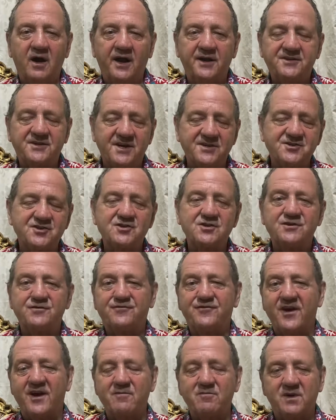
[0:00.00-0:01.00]
It doesn't
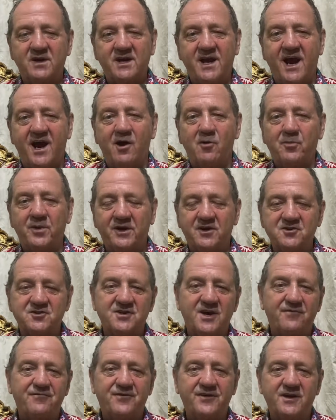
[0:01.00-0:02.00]
affect me now
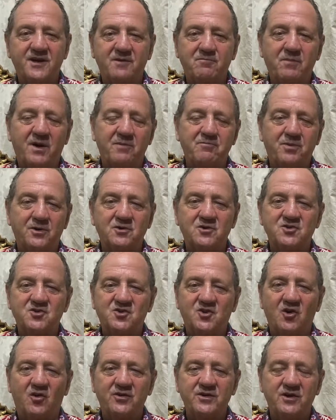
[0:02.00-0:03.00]
because I think my body's
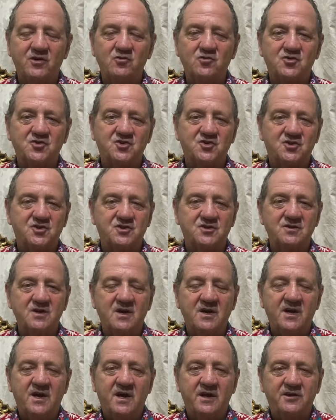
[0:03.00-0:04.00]
got used
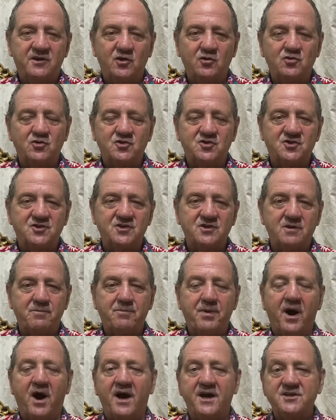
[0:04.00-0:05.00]
to the
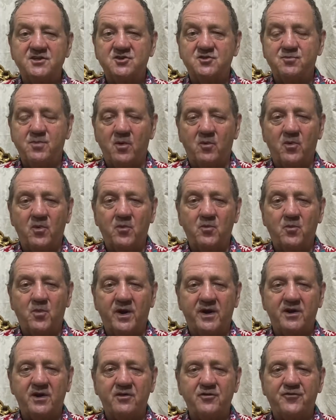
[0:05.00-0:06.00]
bites. But
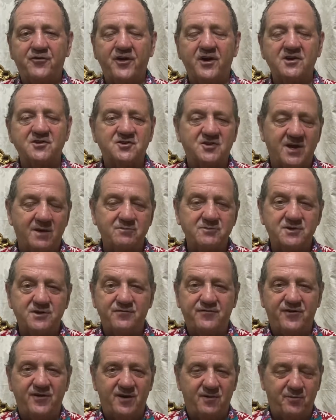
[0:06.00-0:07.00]
when you first come to
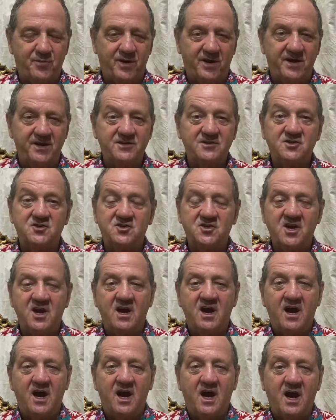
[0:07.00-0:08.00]
the Philippines,
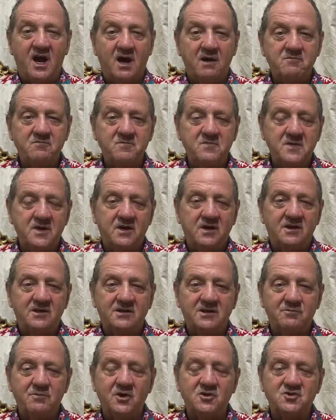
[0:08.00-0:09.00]

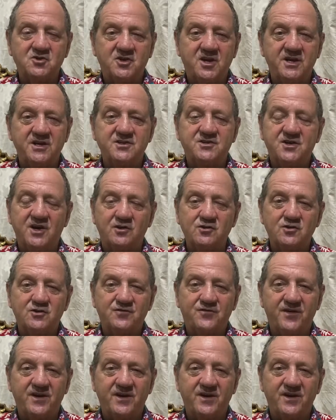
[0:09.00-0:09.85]
the mosquitoes